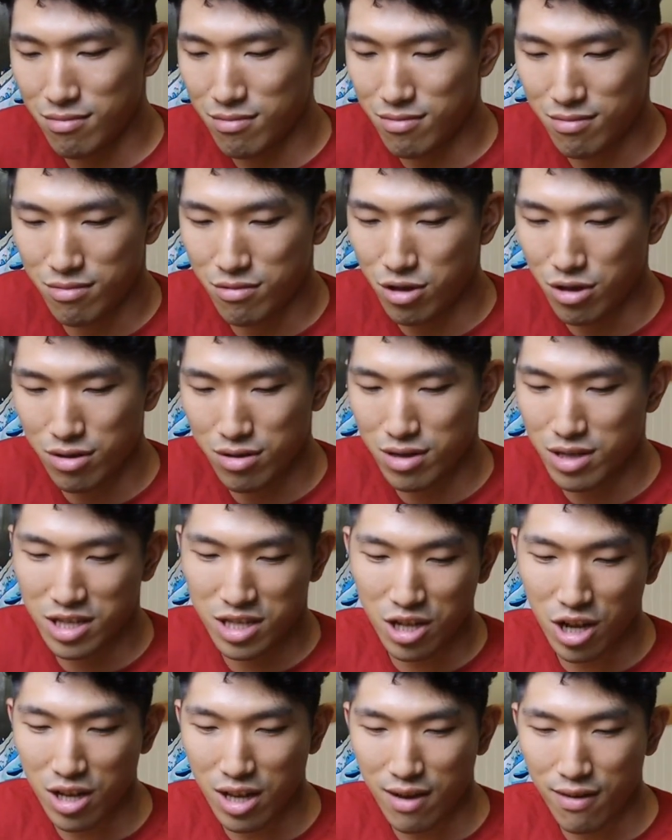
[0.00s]
just
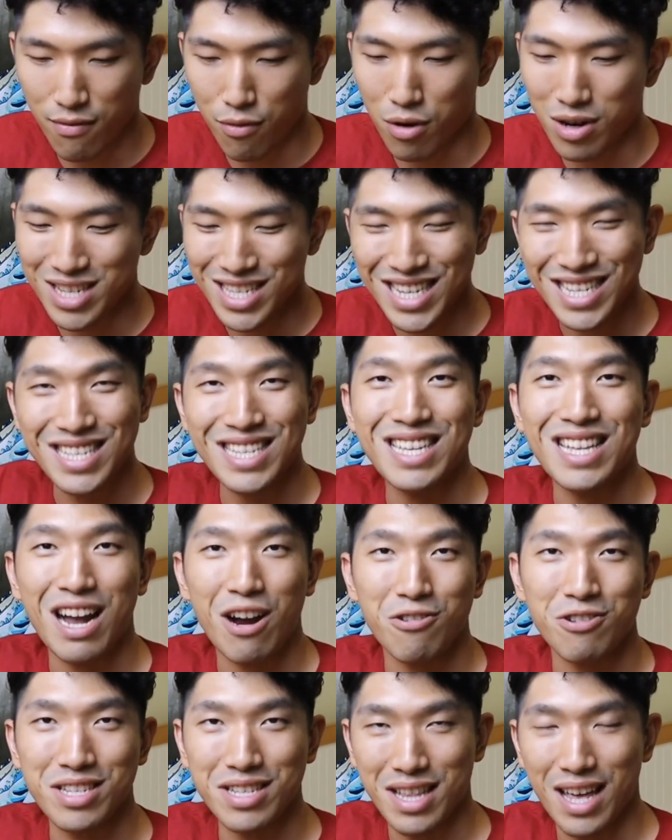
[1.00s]
studying for 16 hours a